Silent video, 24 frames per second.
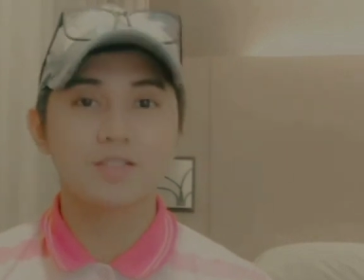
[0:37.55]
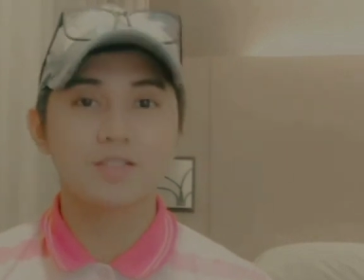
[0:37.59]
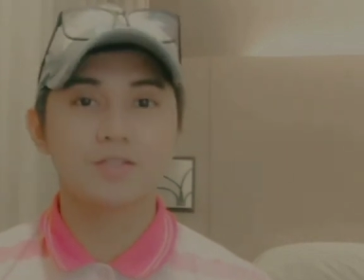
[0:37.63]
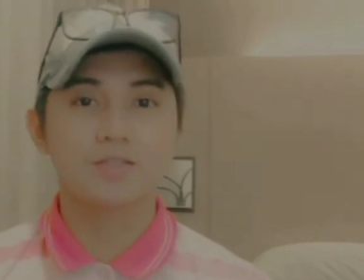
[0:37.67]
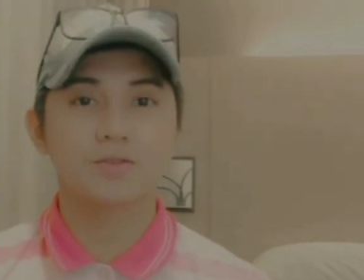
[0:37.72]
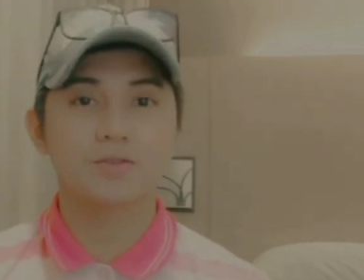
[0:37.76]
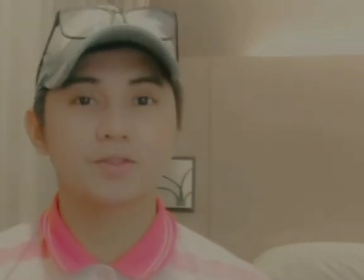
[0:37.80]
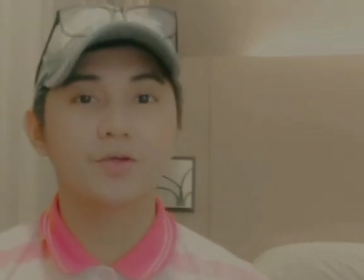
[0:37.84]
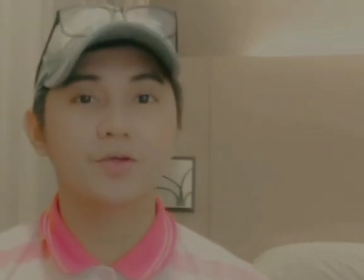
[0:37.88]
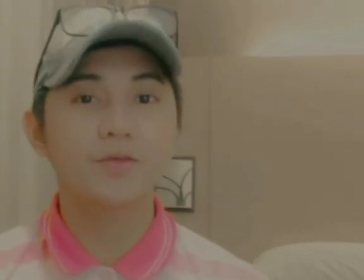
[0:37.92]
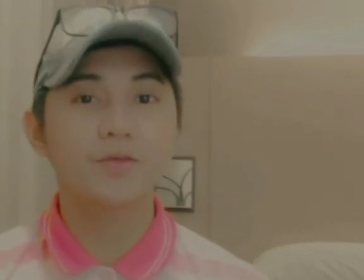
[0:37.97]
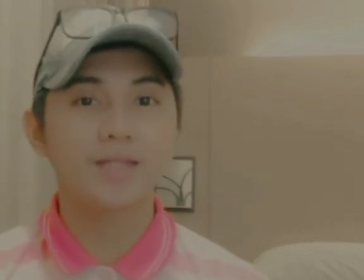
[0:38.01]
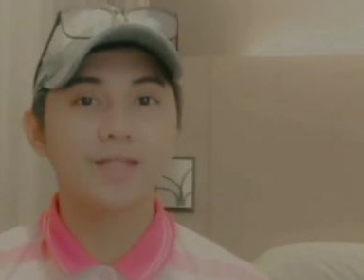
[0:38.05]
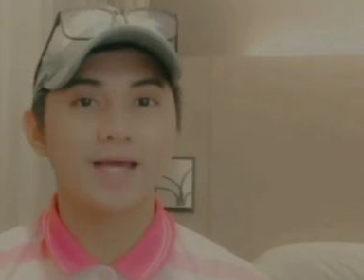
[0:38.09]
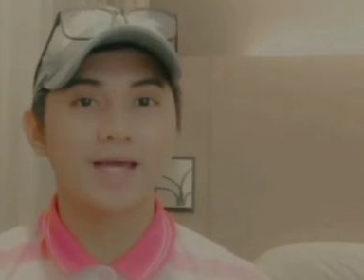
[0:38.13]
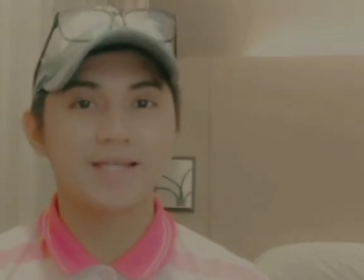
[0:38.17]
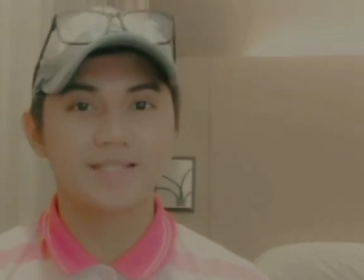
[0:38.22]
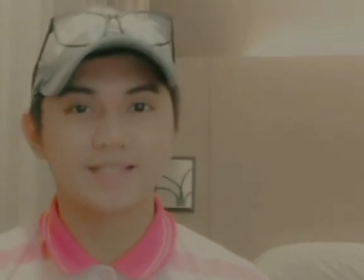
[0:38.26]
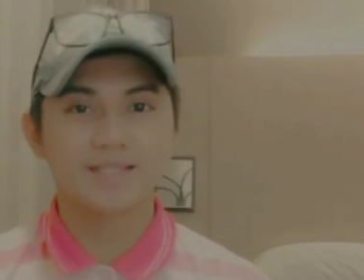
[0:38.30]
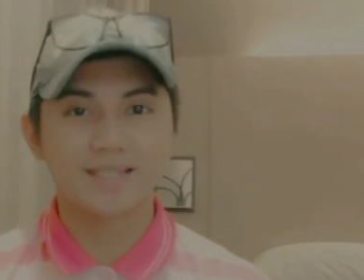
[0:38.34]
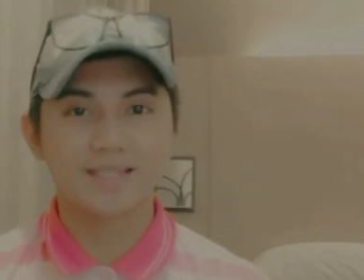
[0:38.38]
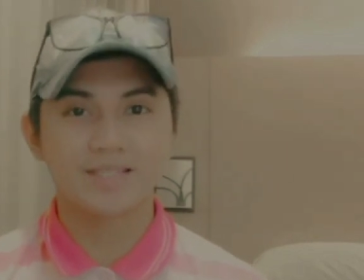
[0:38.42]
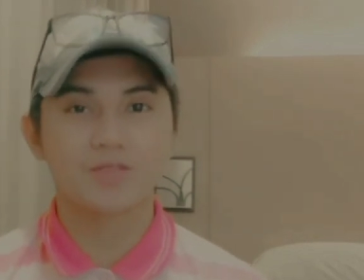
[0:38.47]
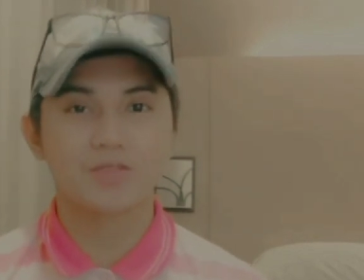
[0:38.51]
so don't
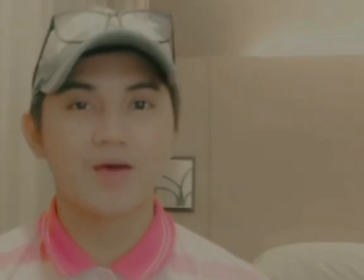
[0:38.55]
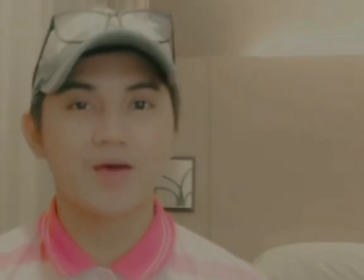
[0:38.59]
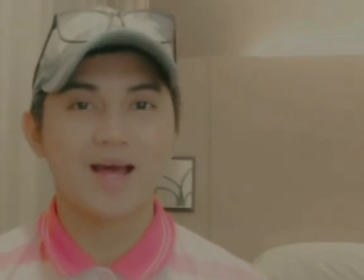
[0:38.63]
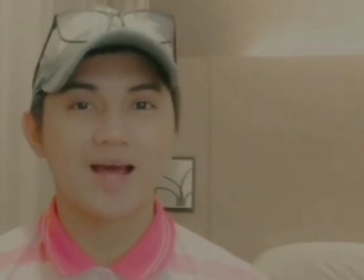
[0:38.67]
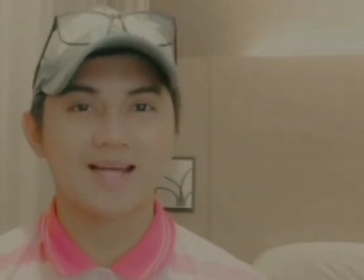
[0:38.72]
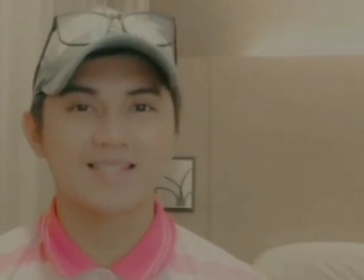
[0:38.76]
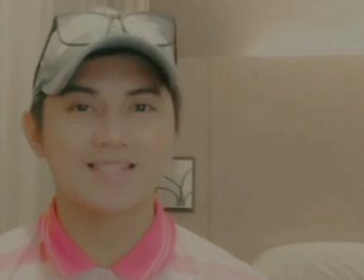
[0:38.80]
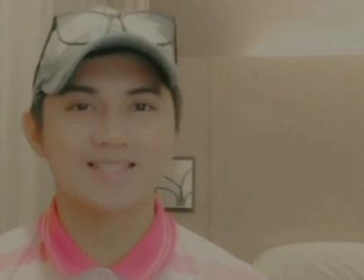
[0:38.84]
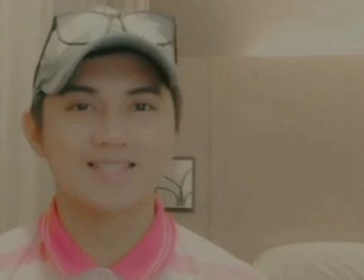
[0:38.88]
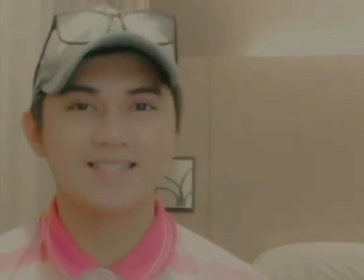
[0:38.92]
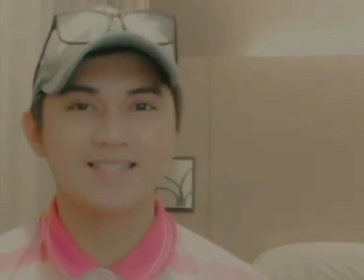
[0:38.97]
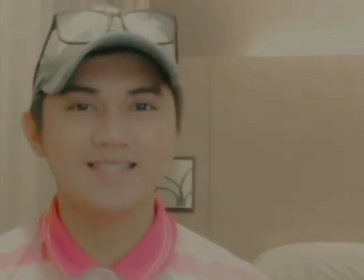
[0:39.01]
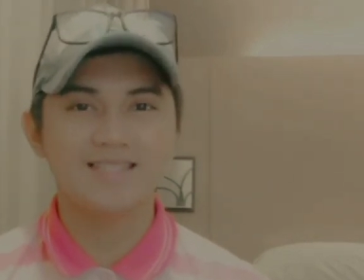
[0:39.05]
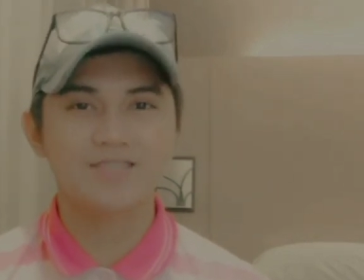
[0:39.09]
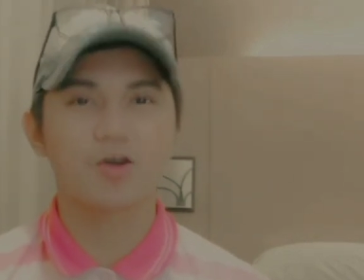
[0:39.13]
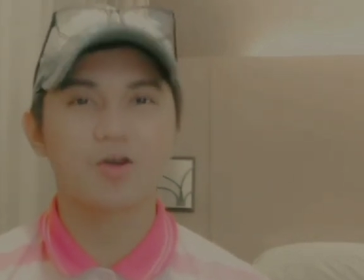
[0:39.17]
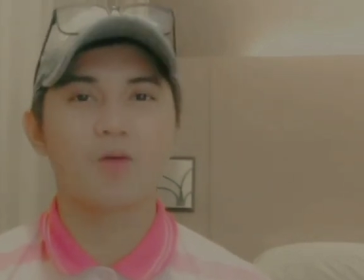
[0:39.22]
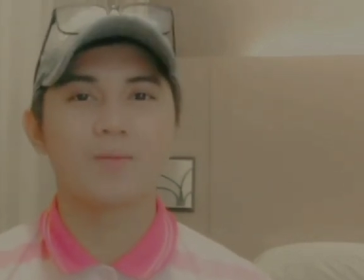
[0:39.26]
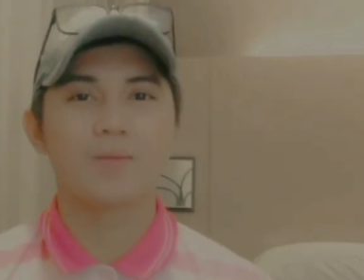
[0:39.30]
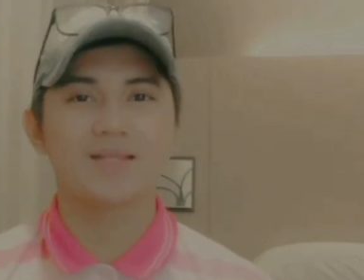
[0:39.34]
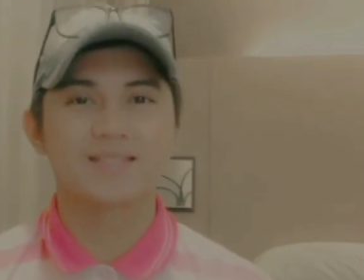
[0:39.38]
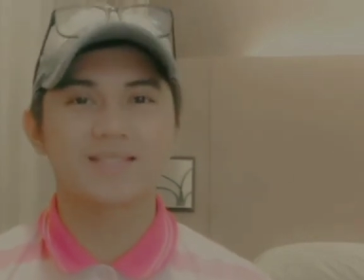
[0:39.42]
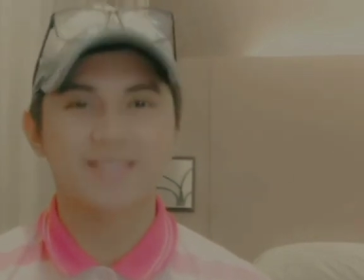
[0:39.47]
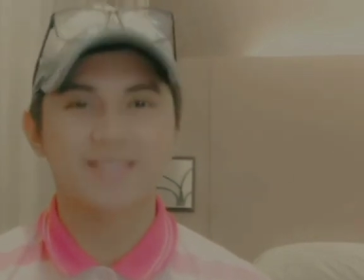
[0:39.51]
hesitate to ask in
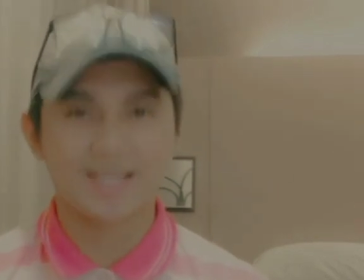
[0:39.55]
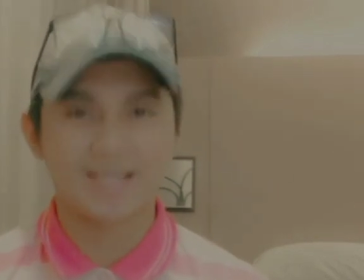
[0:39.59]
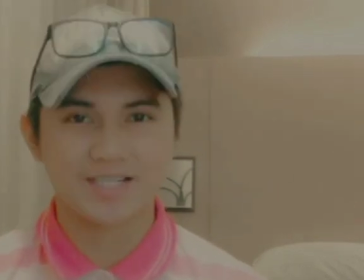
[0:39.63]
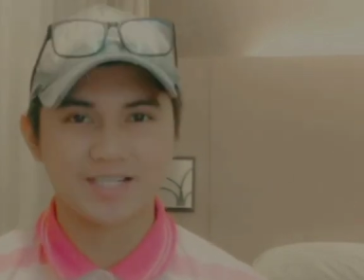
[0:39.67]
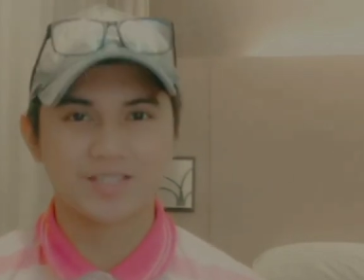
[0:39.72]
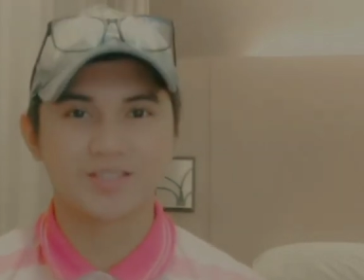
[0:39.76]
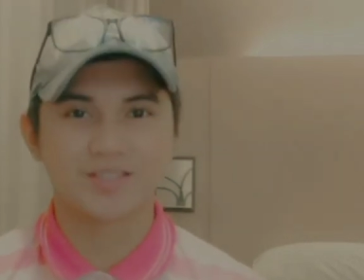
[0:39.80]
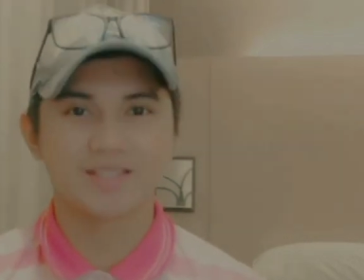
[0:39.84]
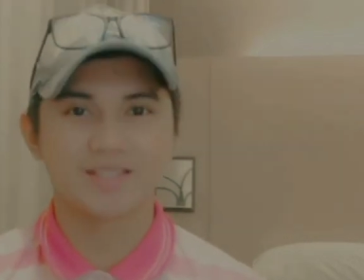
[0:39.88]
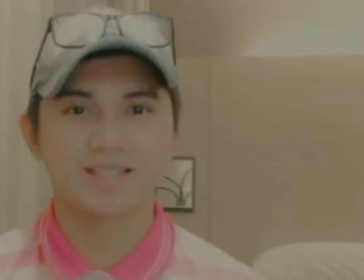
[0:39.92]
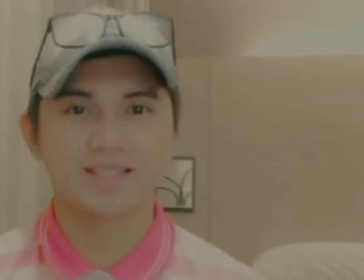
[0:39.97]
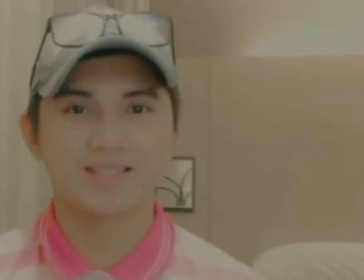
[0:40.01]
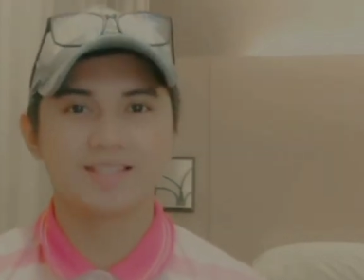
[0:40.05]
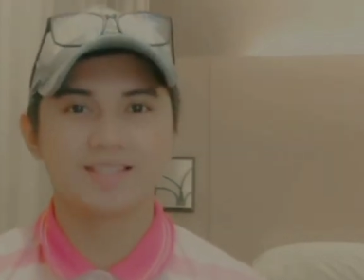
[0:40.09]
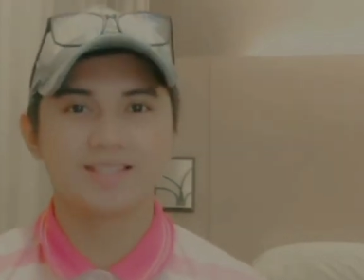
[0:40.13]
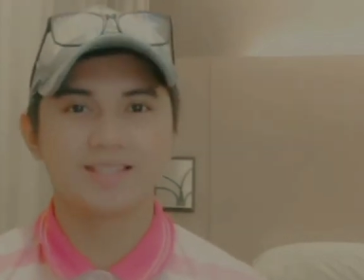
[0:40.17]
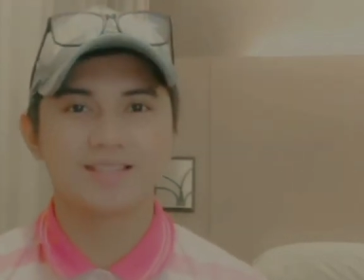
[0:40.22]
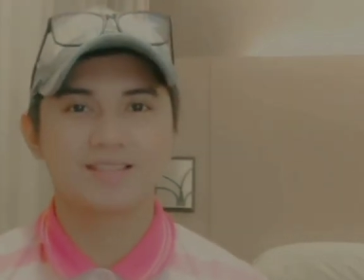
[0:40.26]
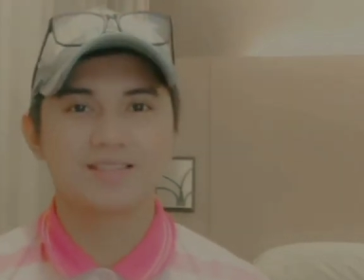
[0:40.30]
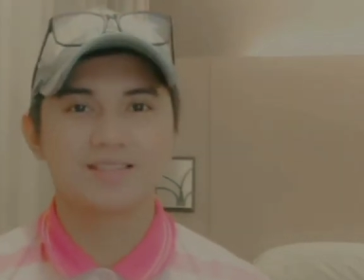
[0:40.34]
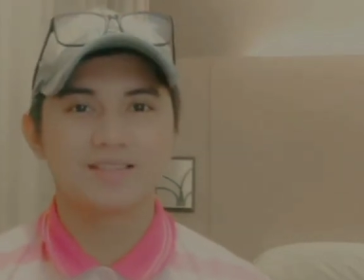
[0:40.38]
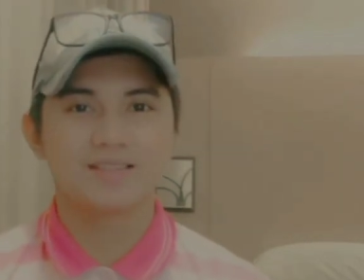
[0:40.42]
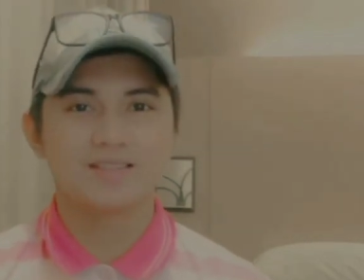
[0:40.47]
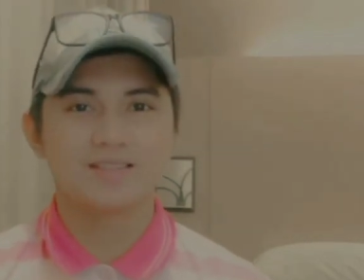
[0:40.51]
comment section.
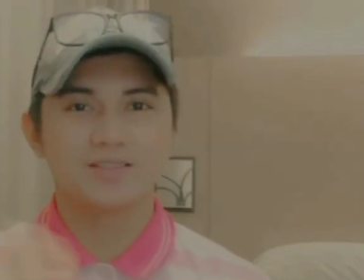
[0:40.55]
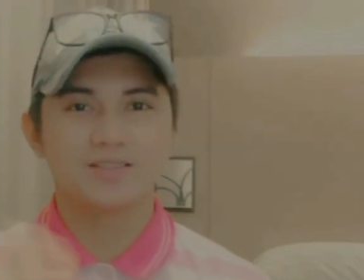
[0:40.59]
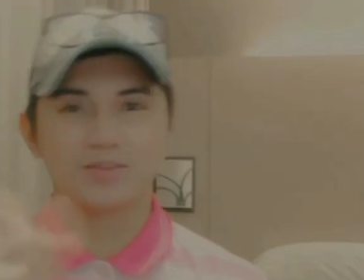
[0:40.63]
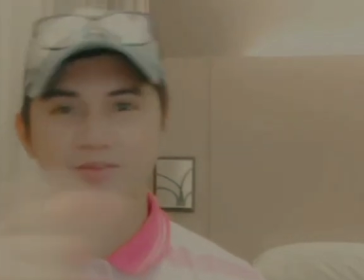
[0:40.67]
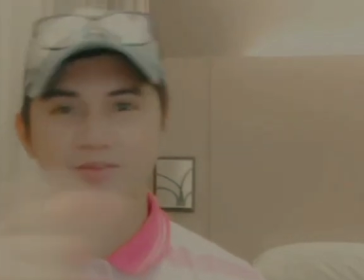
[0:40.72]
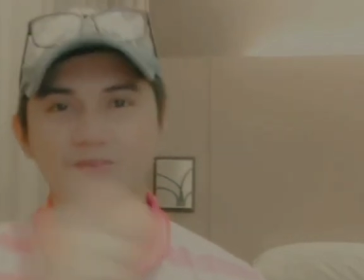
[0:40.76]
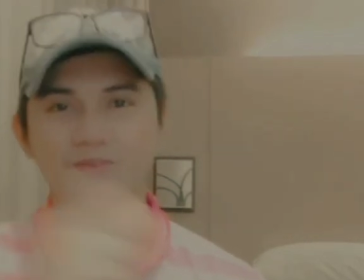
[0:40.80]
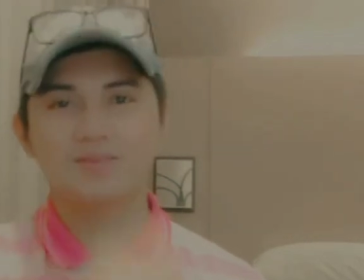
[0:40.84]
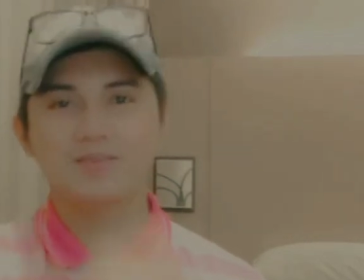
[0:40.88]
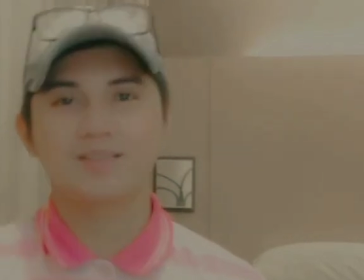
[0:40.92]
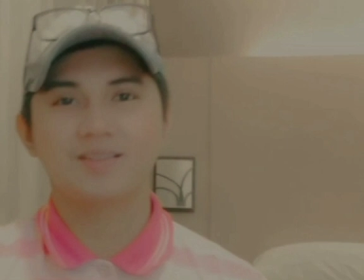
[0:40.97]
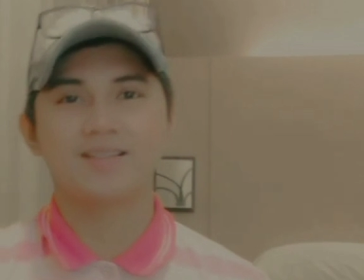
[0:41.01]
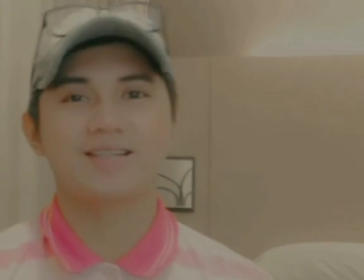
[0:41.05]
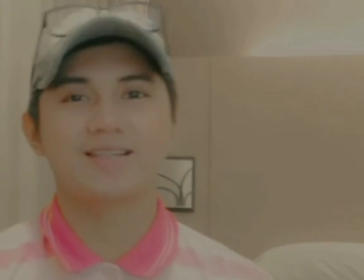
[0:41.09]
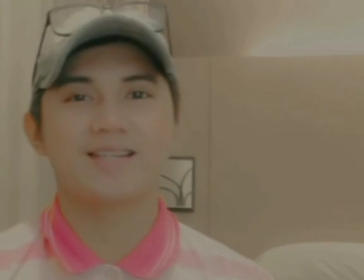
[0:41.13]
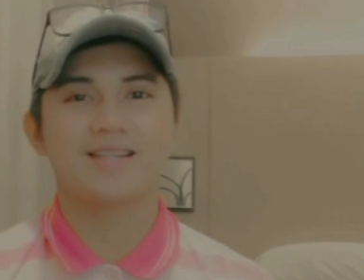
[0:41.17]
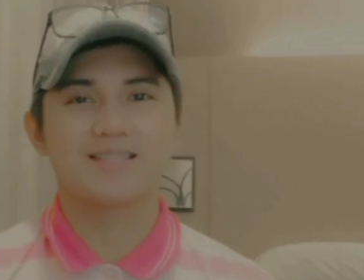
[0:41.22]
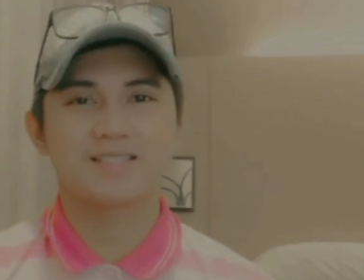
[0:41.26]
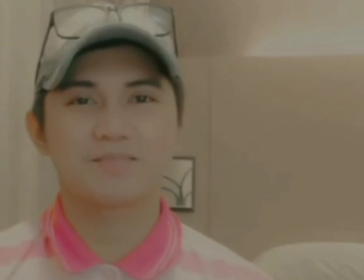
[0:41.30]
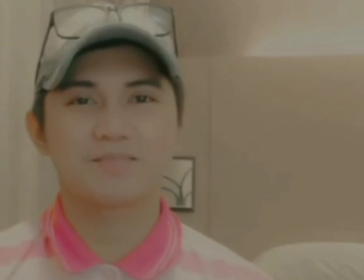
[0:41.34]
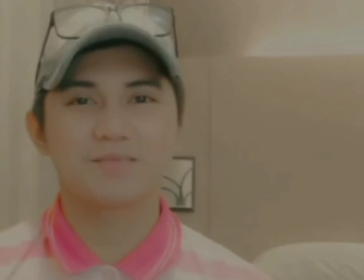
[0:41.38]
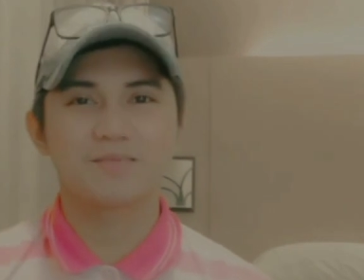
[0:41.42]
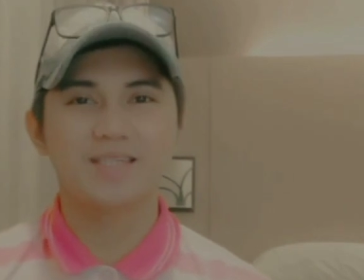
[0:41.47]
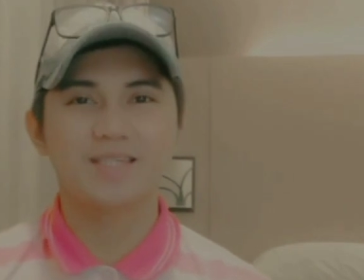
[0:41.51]
So
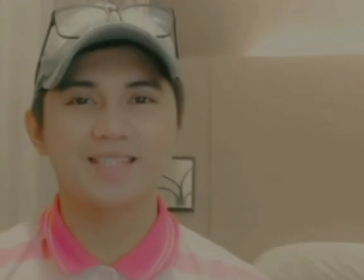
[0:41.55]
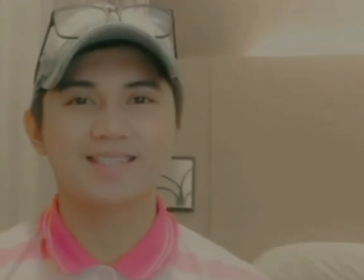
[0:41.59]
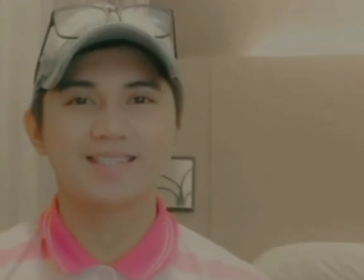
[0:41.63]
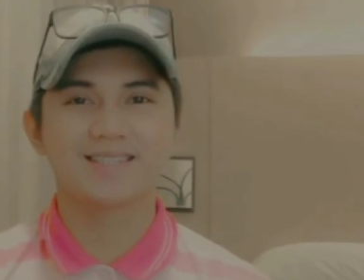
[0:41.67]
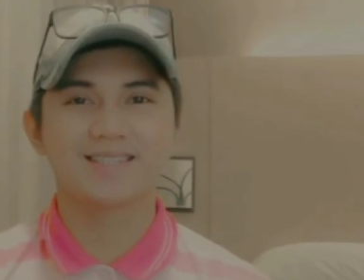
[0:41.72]
let's begin.